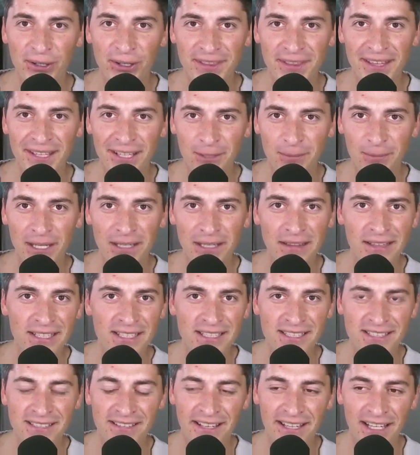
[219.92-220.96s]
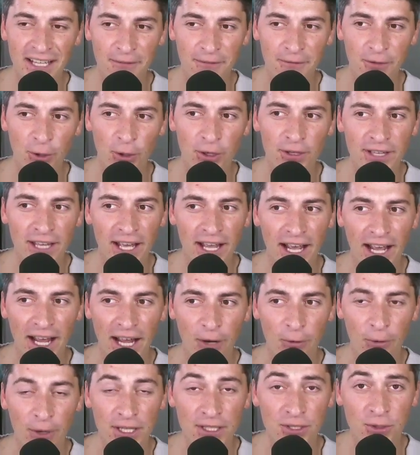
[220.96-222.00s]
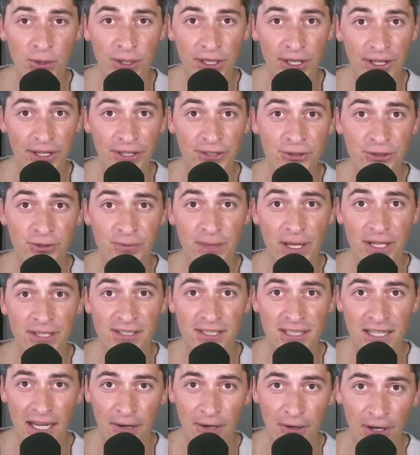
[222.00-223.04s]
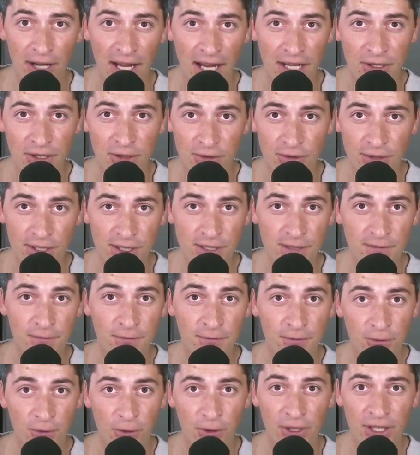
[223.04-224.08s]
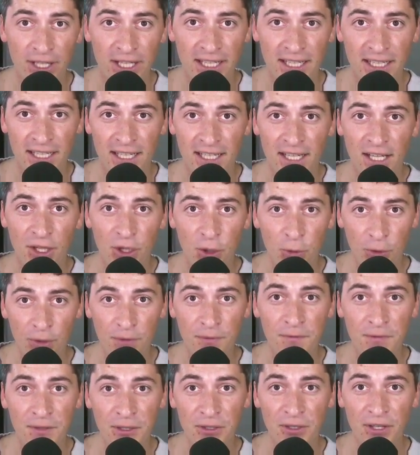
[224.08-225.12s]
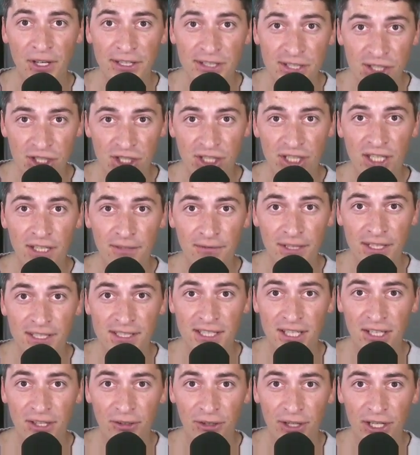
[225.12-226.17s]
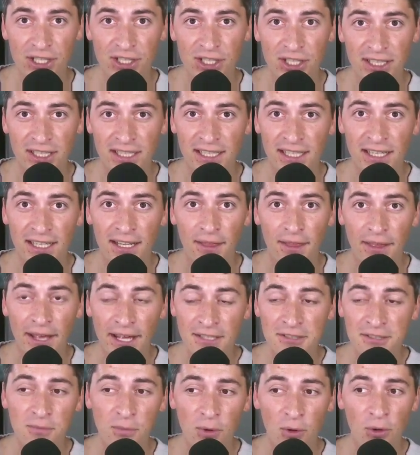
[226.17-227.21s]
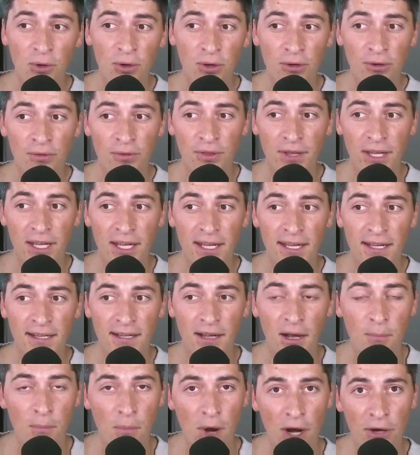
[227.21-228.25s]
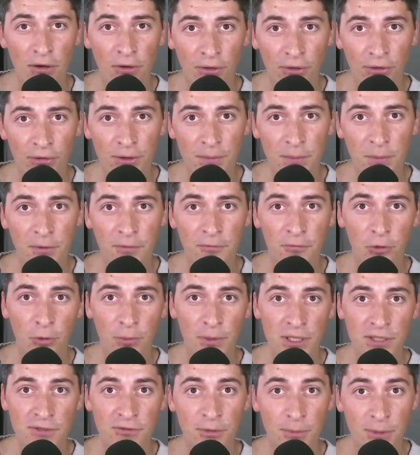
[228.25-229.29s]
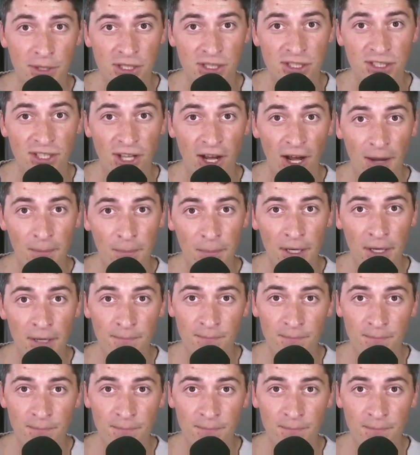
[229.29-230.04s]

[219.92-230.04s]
you could think about this like if you're on the highway doing one hundred miles an hour and you just floored it, you would feel a G of acceleration. That's more than a Model three Performance from a stop.